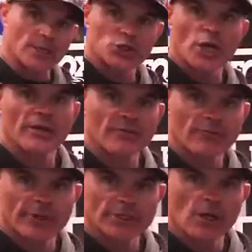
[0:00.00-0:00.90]
is checking
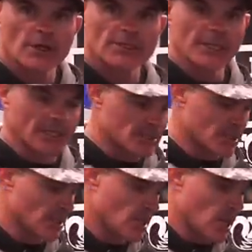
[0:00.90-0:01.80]
for exhaust
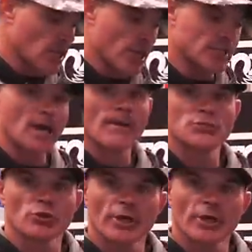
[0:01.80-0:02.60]
leaks. A lot of times you'll